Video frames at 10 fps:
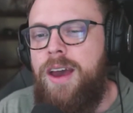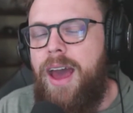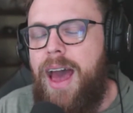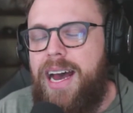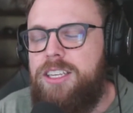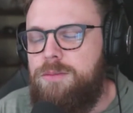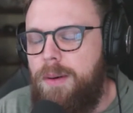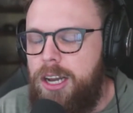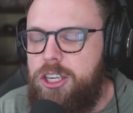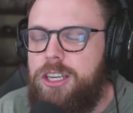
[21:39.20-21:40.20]
as
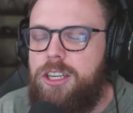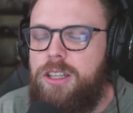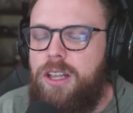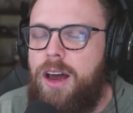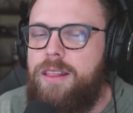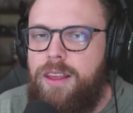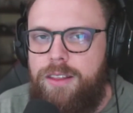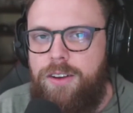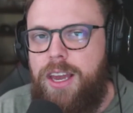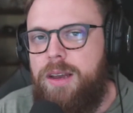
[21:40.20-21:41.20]
much as a lot of the
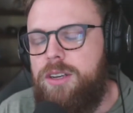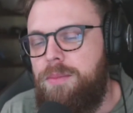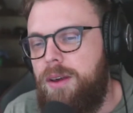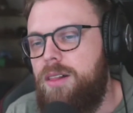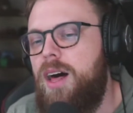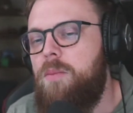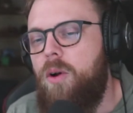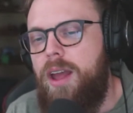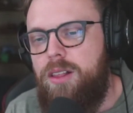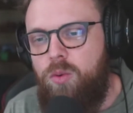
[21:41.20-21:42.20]
other games. I played a lot
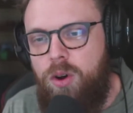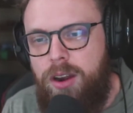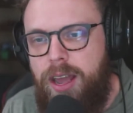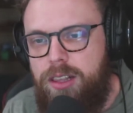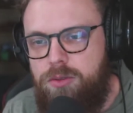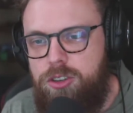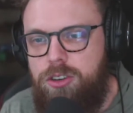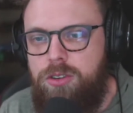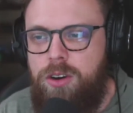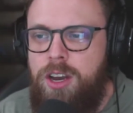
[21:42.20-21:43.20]
more Halo 1, Halo
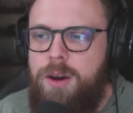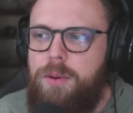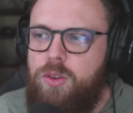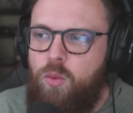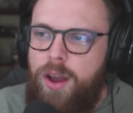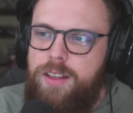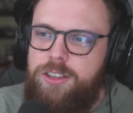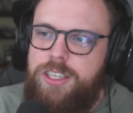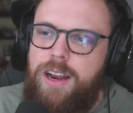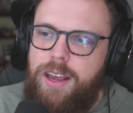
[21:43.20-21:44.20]
2, but the way they're
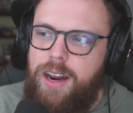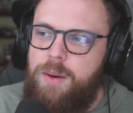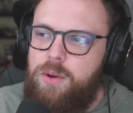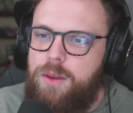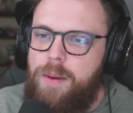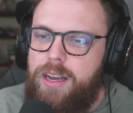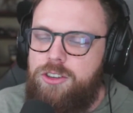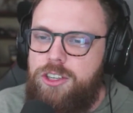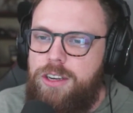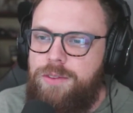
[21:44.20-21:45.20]
setting it up with the
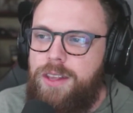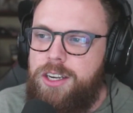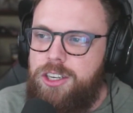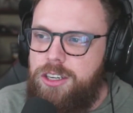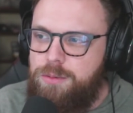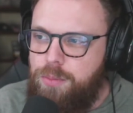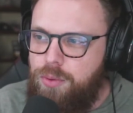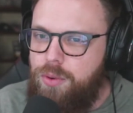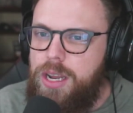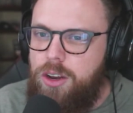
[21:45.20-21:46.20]
Master Chief Collection is
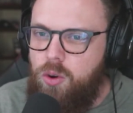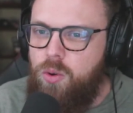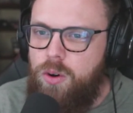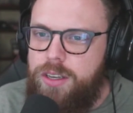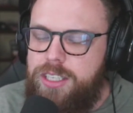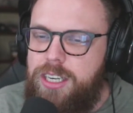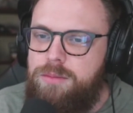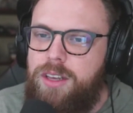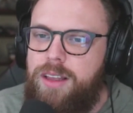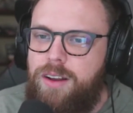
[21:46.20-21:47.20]
pretty cool. It
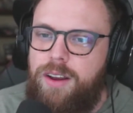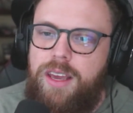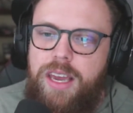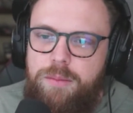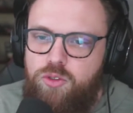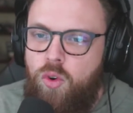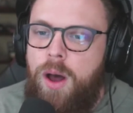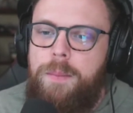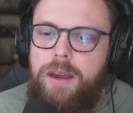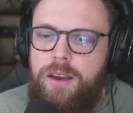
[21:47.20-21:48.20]
seems like they're going to keep
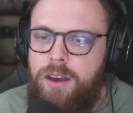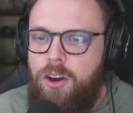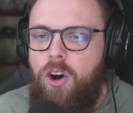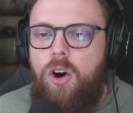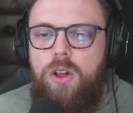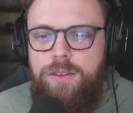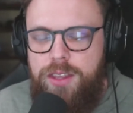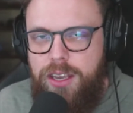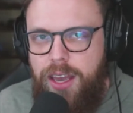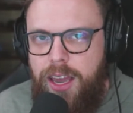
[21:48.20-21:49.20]
dropping all of
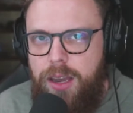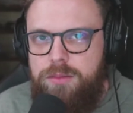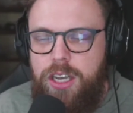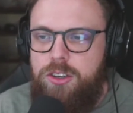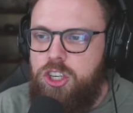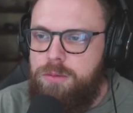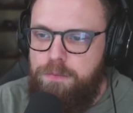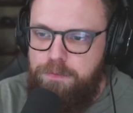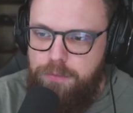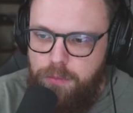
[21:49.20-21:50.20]
the games, and you just
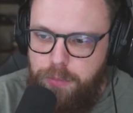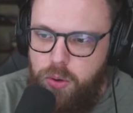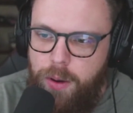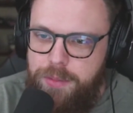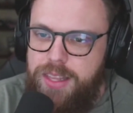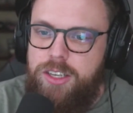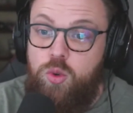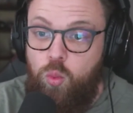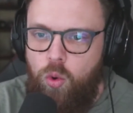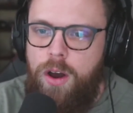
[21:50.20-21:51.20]
boot up this
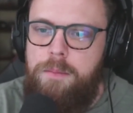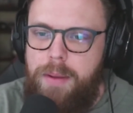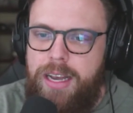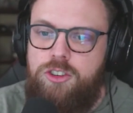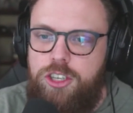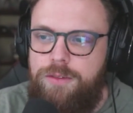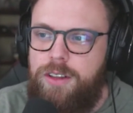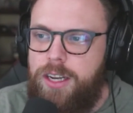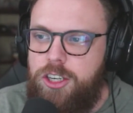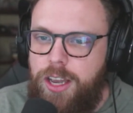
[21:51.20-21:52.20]
one Master Chief
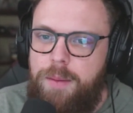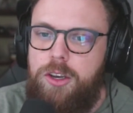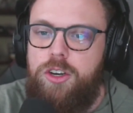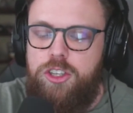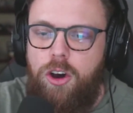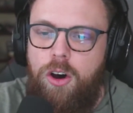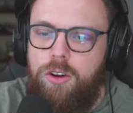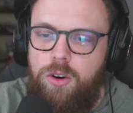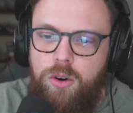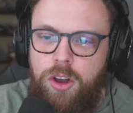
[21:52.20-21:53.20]
Collection game. You could
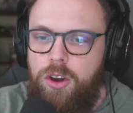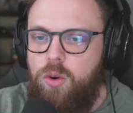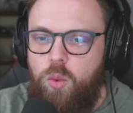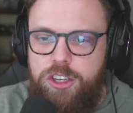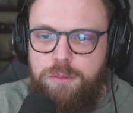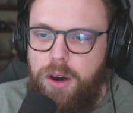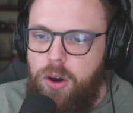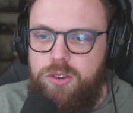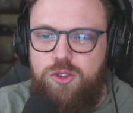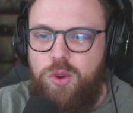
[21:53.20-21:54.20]
toggle which
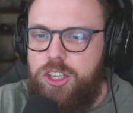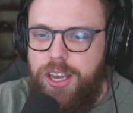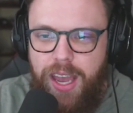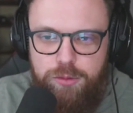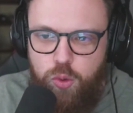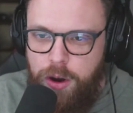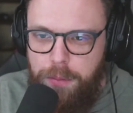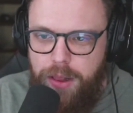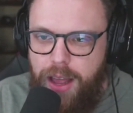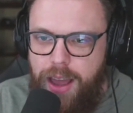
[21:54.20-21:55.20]
modes, which games you want
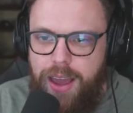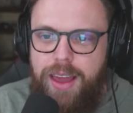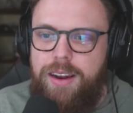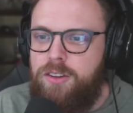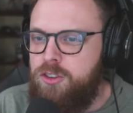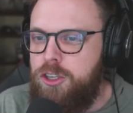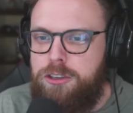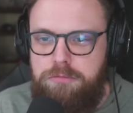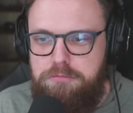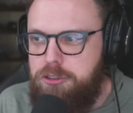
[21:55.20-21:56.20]
to play, and it'll
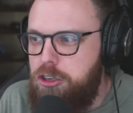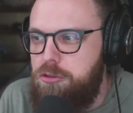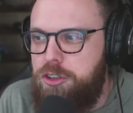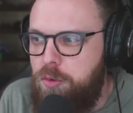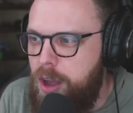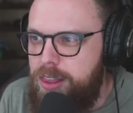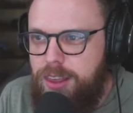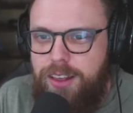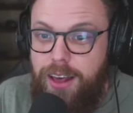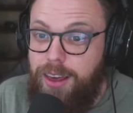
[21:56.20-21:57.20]
just choose the right
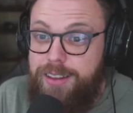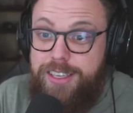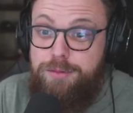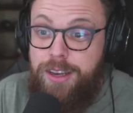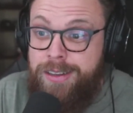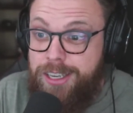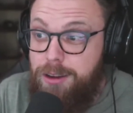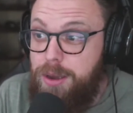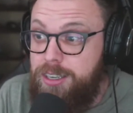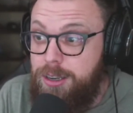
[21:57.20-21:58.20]
thing. Like, it seems like it's going
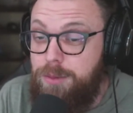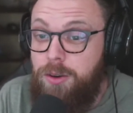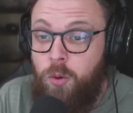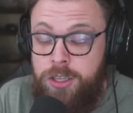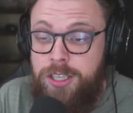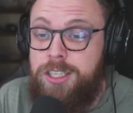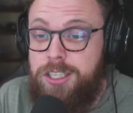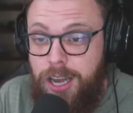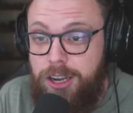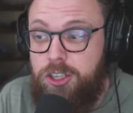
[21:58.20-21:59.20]
to be something once this
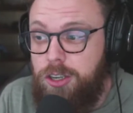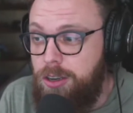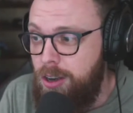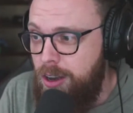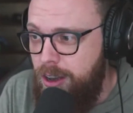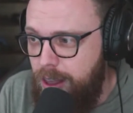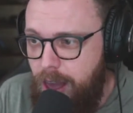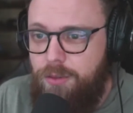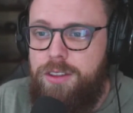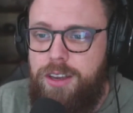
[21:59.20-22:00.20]
is actually,
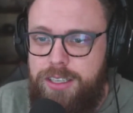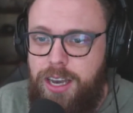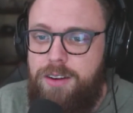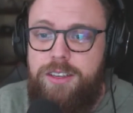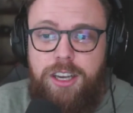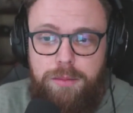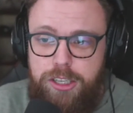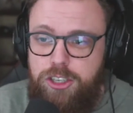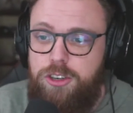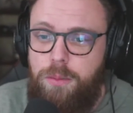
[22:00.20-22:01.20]
everything is out, it's going to be
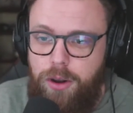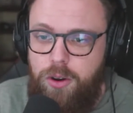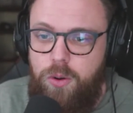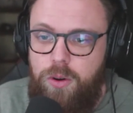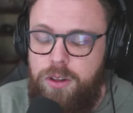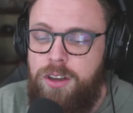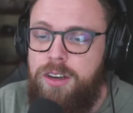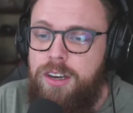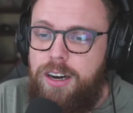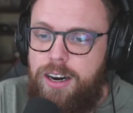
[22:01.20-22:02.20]
super cool.
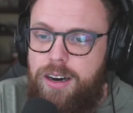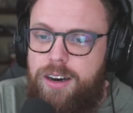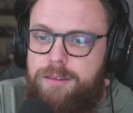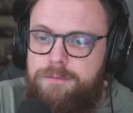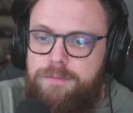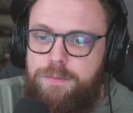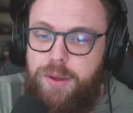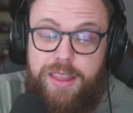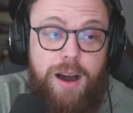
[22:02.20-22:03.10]
But that